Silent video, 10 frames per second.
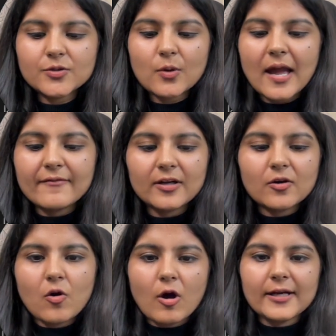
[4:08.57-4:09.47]
So I will
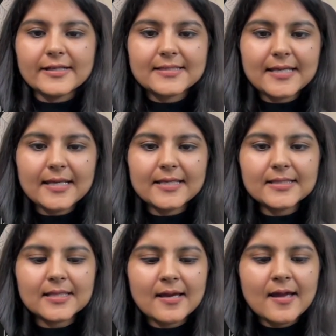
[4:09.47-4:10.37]
call it
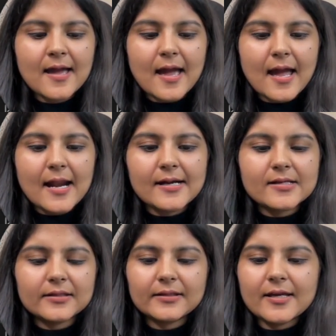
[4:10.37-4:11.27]
series,
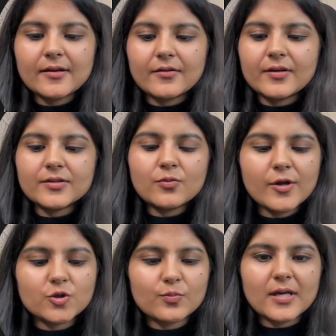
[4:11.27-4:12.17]
and there is
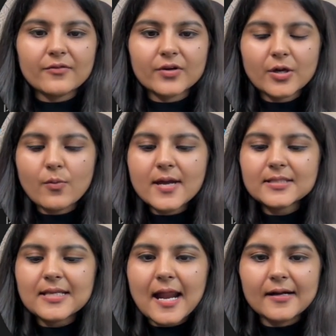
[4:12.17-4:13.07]
going to be a
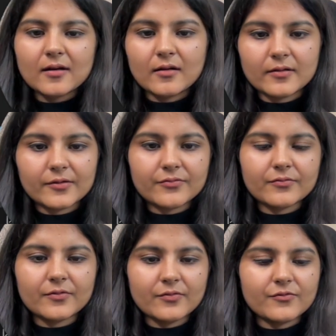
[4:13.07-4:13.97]
request and a
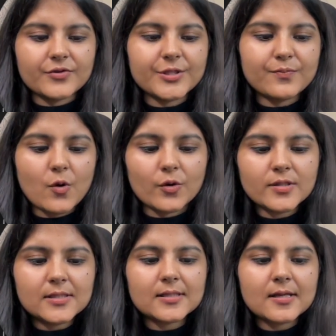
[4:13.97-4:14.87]

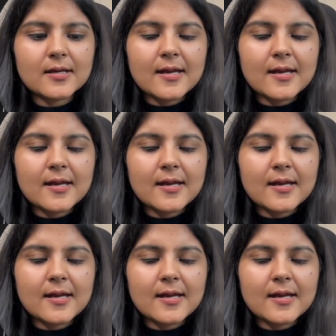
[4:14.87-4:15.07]
response.